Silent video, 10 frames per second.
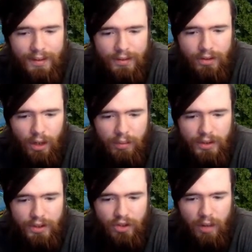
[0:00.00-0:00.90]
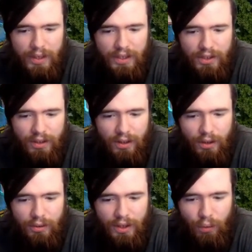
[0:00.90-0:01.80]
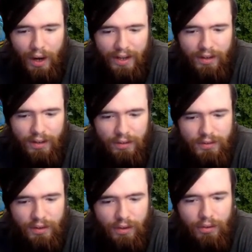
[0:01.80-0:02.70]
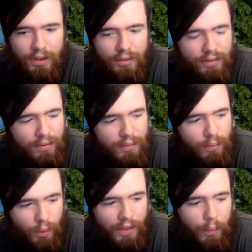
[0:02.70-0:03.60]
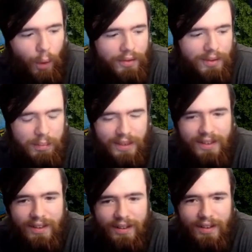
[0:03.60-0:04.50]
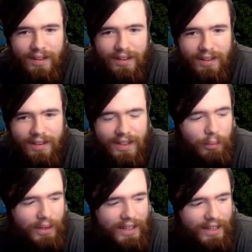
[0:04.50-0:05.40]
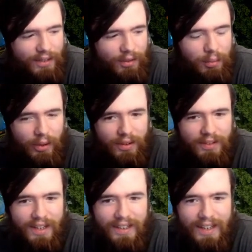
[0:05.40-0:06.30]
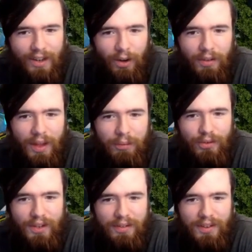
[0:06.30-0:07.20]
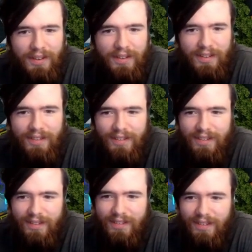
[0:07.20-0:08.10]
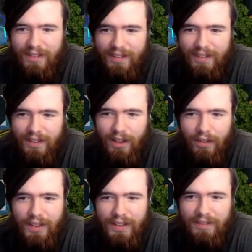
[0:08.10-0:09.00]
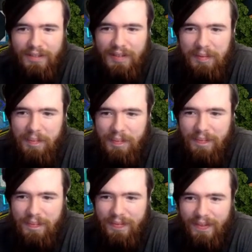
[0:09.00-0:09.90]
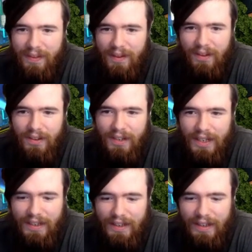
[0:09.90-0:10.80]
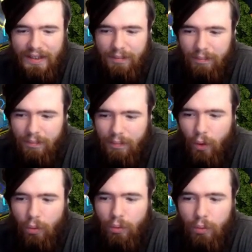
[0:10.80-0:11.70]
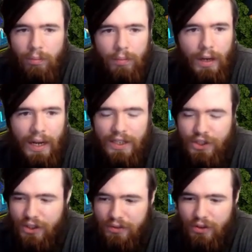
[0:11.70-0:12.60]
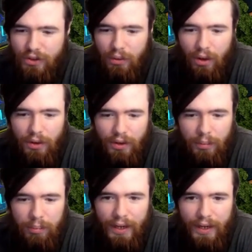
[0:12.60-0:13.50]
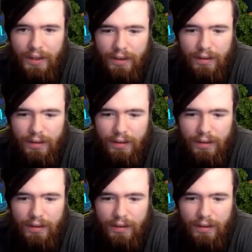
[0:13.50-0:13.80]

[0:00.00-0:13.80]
Droplet, drop ancient cloak and ragged gloves to the grave, where they want to be, and then we negate his whole board, and then all of that was for nothing. You love it. Negate, negate. No uh, shifters no longer in play.